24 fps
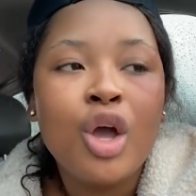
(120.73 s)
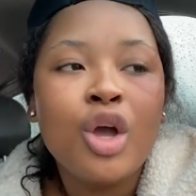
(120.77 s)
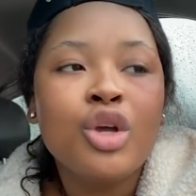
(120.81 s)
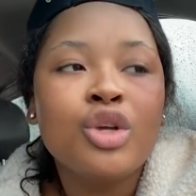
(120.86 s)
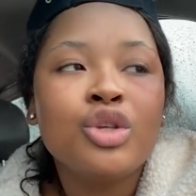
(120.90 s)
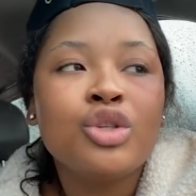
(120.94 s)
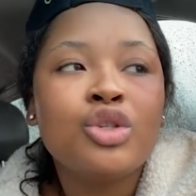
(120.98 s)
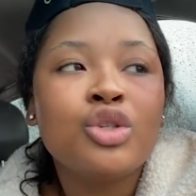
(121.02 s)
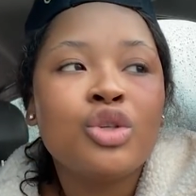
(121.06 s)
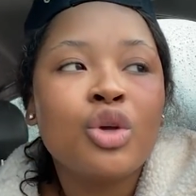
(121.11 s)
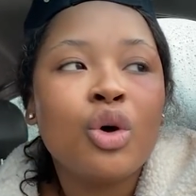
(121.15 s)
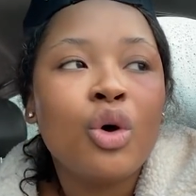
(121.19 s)

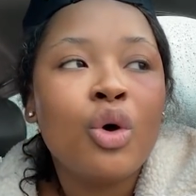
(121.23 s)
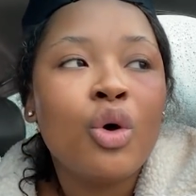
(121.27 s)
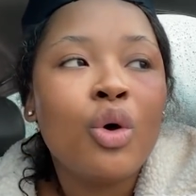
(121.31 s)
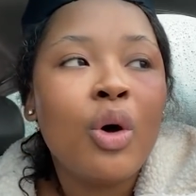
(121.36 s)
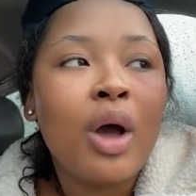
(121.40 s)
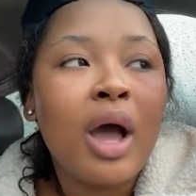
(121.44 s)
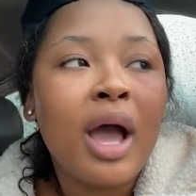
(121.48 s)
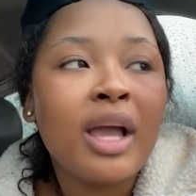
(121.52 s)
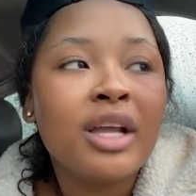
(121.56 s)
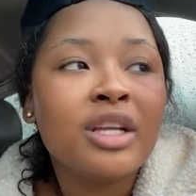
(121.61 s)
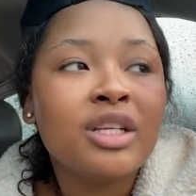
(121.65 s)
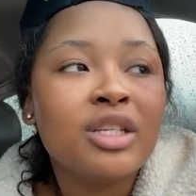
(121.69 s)
So
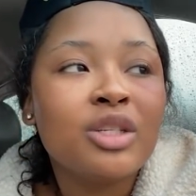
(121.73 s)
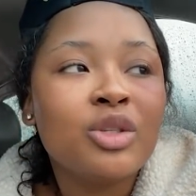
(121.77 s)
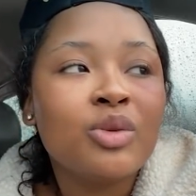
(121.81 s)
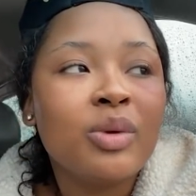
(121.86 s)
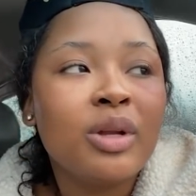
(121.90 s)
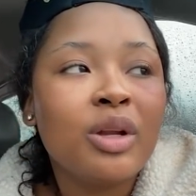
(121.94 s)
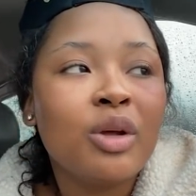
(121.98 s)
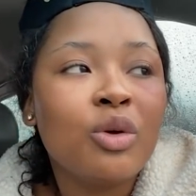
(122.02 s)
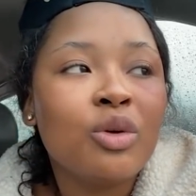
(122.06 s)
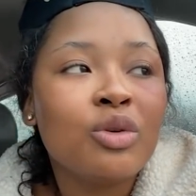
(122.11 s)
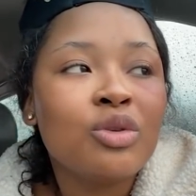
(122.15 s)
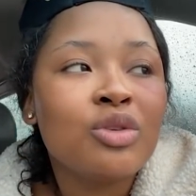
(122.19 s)
I just want
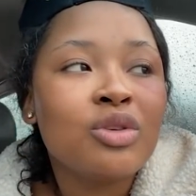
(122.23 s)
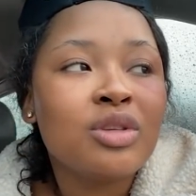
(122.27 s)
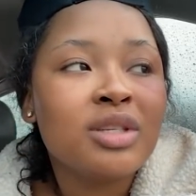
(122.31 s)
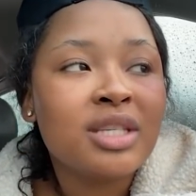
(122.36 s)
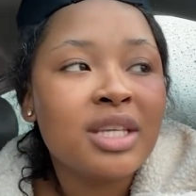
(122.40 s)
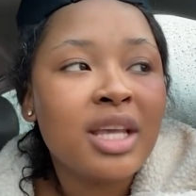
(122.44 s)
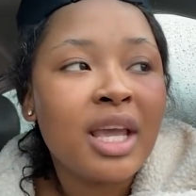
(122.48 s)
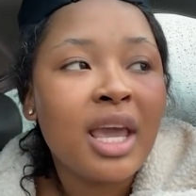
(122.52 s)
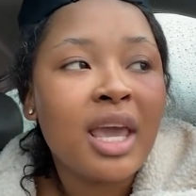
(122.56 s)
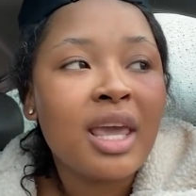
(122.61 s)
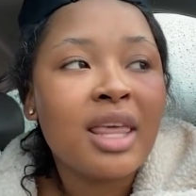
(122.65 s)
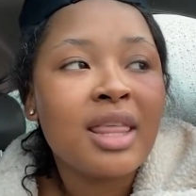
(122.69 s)
to also
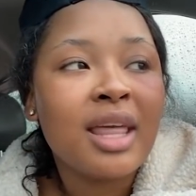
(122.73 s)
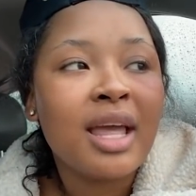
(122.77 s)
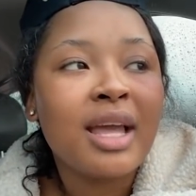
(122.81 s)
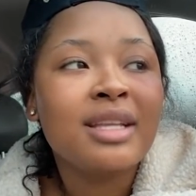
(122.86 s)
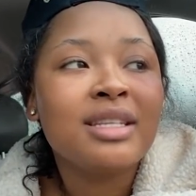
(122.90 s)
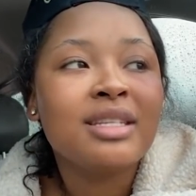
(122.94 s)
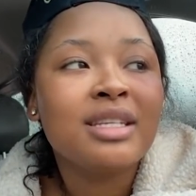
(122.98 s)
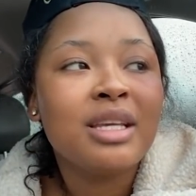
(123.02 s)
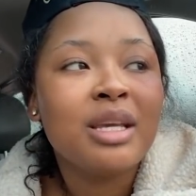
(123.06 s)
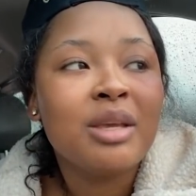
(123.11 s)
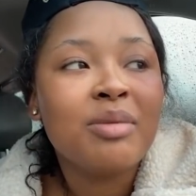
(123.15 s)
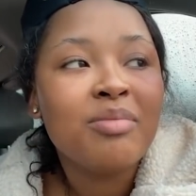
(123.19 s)
say that
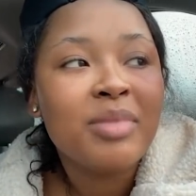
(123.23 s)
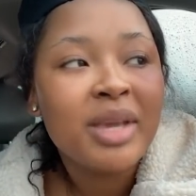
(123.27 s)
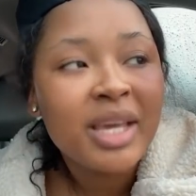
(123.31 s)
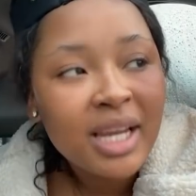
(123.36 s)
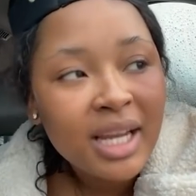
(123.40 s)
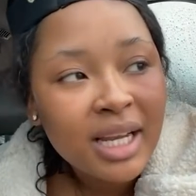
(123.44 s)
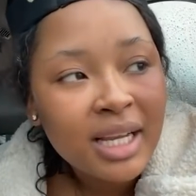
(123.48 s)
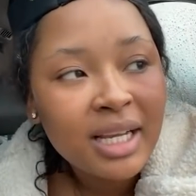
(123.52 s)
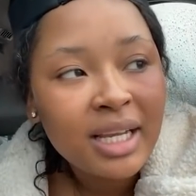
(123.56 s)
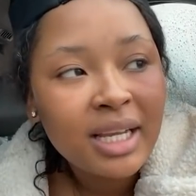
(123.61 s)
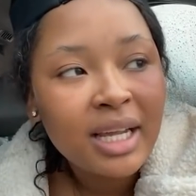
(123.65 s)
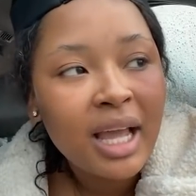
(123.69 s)

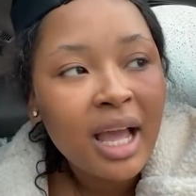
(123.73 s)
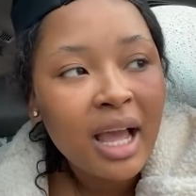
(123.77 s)
immediately